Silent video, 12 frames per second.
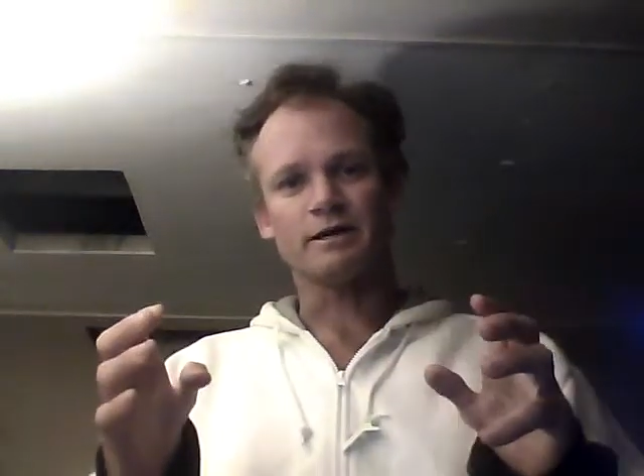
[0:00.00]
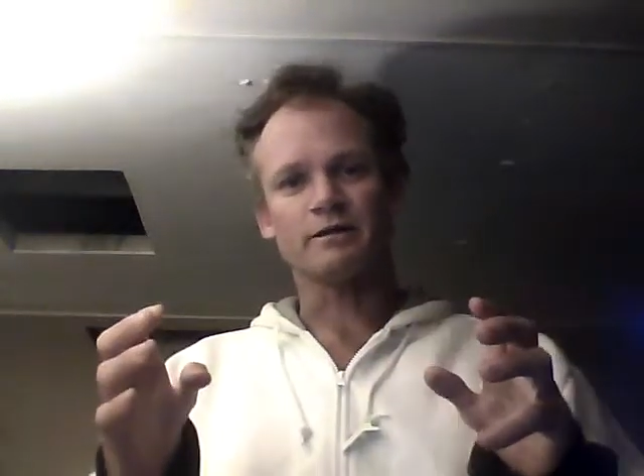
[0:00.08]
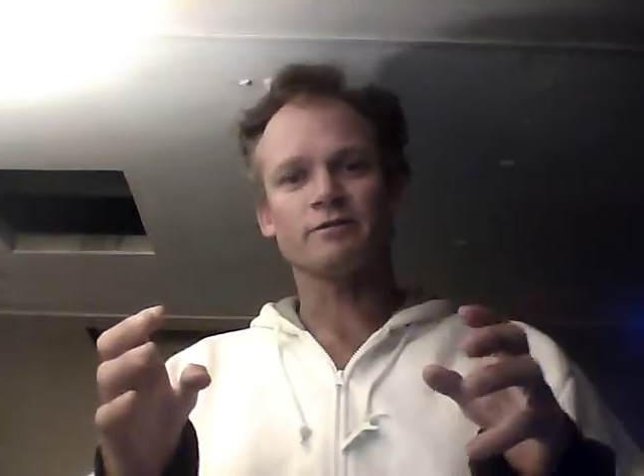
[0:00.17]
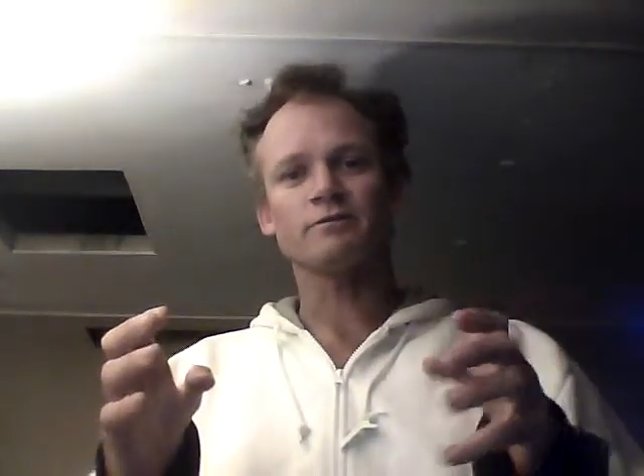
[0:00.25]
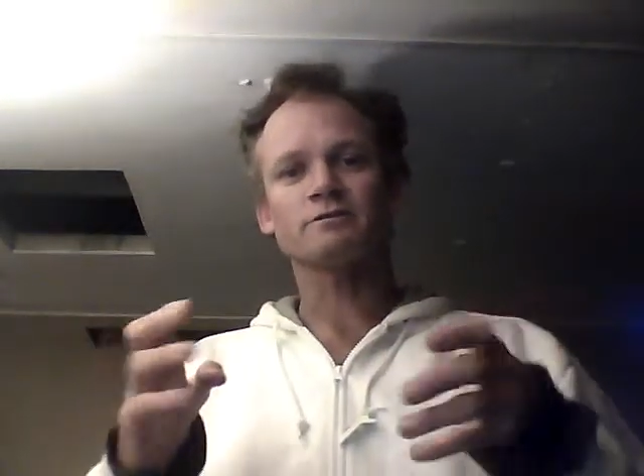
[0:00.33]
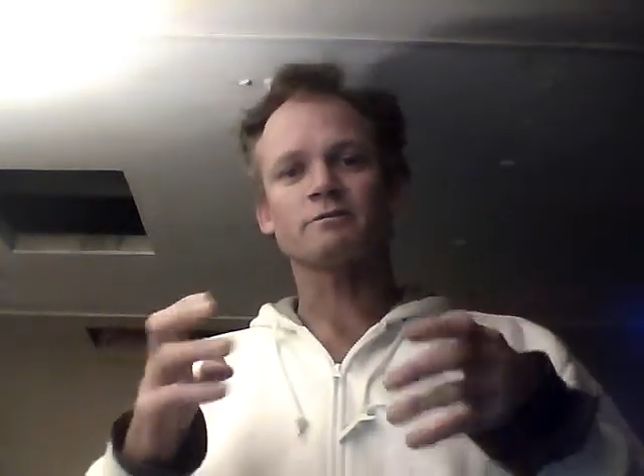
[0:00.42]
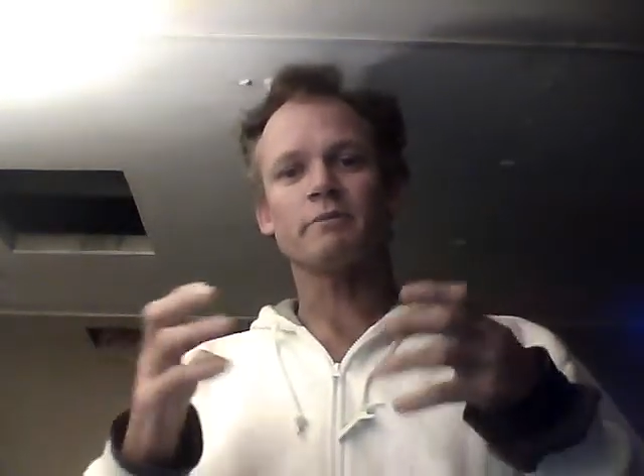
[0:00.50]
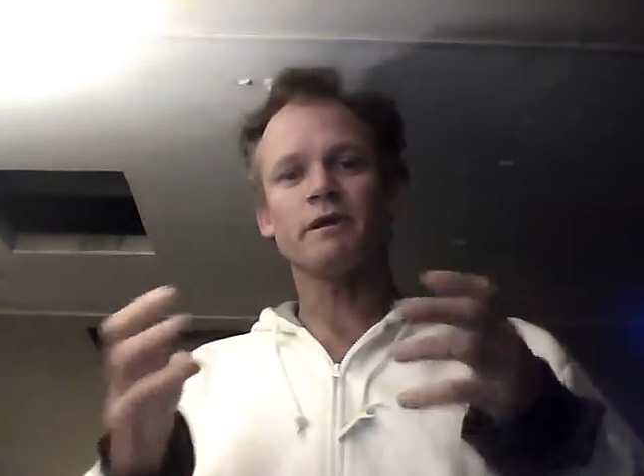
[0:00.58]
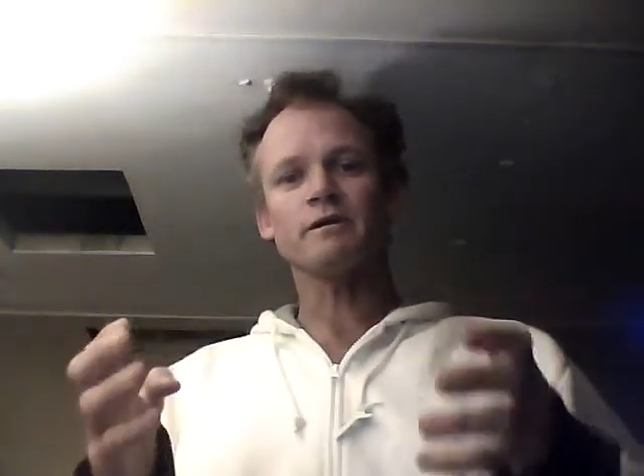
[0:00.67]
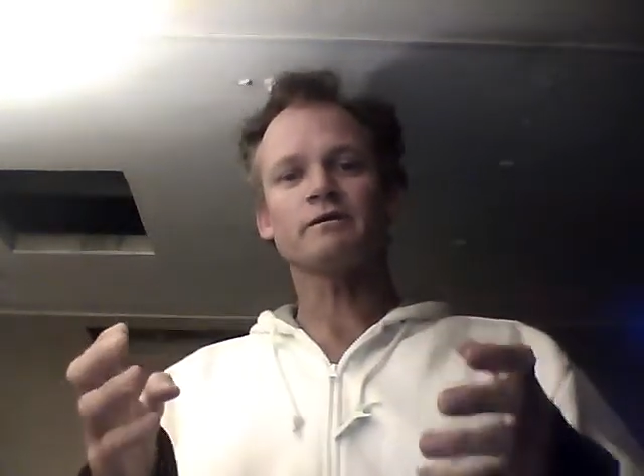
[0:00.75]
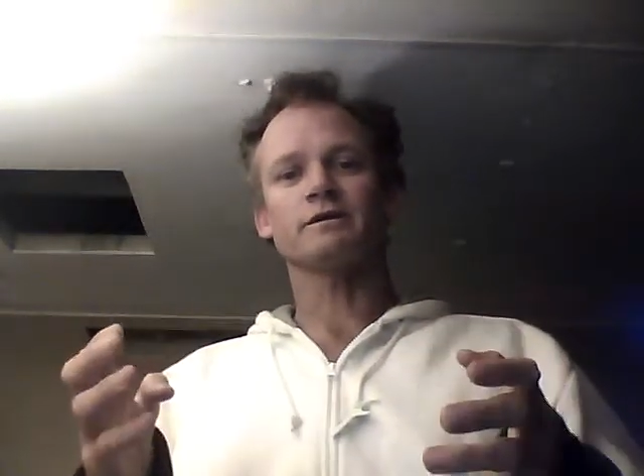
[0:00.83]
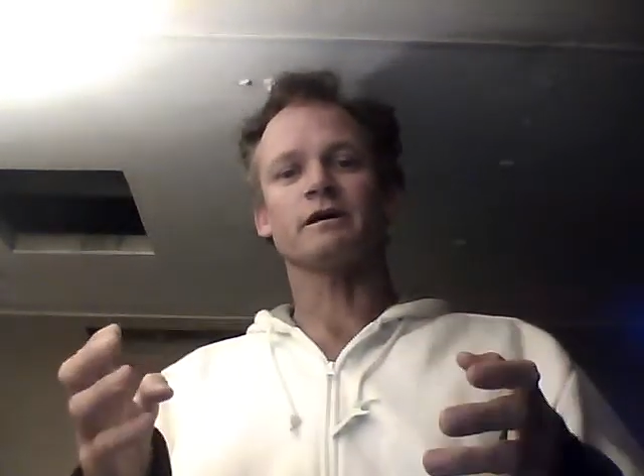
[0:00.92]
Now, there's a
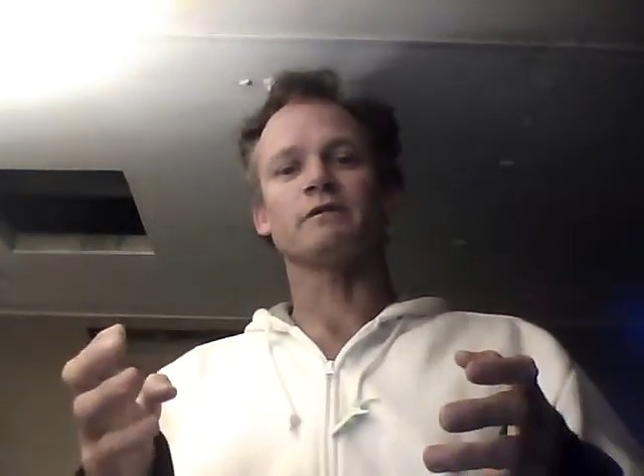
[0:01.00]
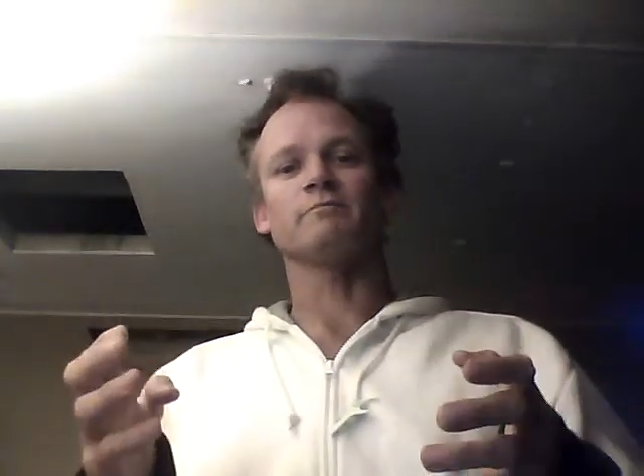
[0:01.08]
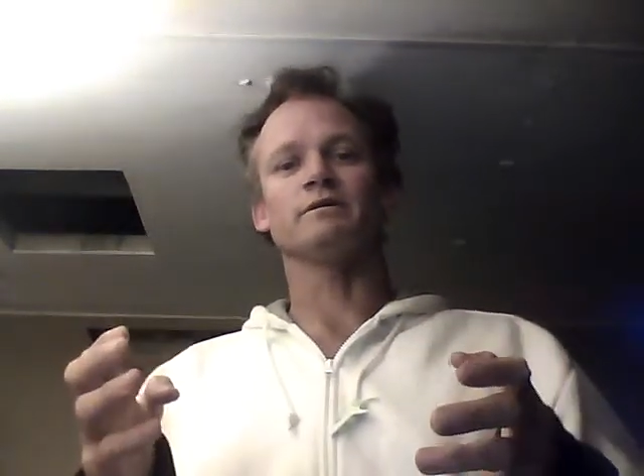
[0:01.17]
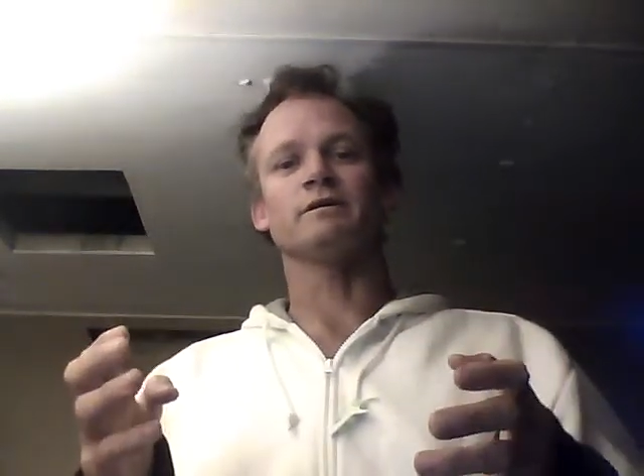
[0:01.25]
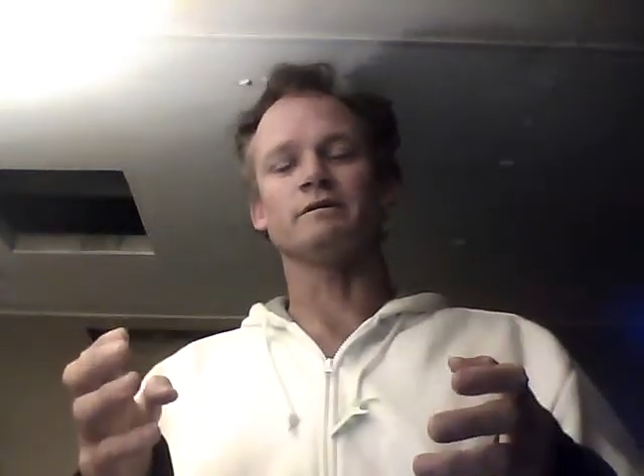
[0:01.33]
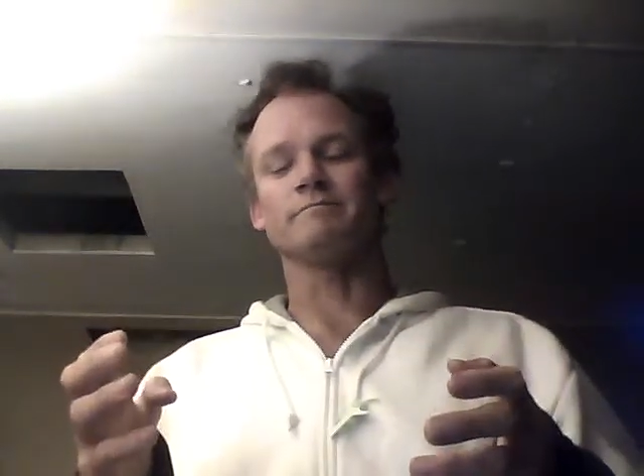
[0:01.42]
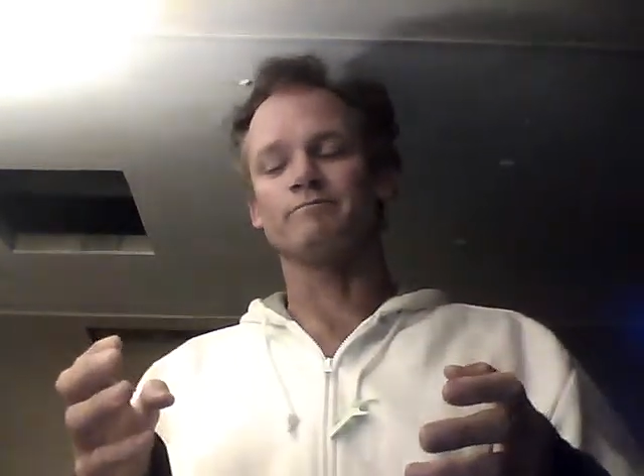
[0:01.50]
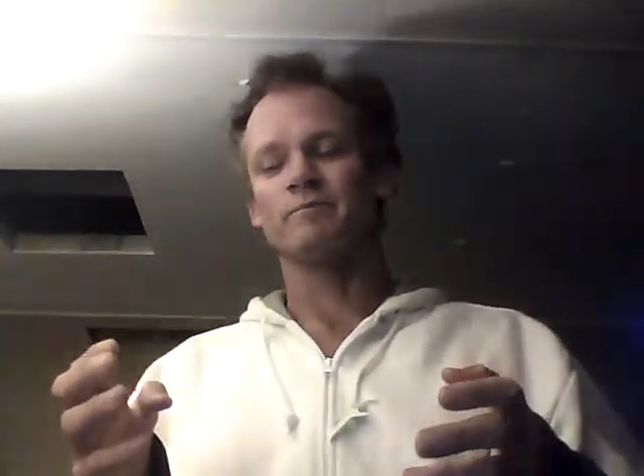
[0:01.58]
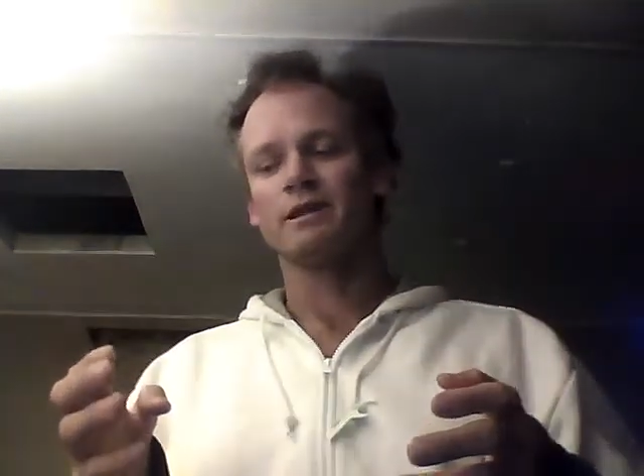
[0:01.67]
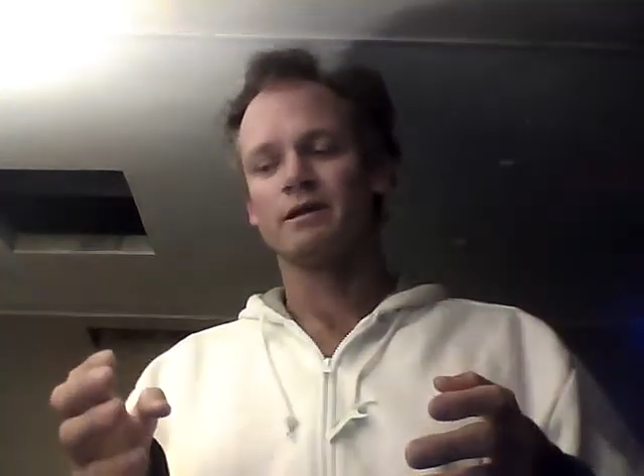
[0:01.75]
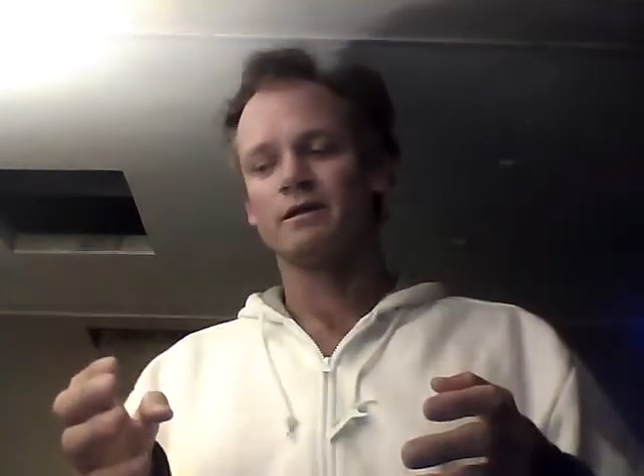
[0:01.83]
paradigm in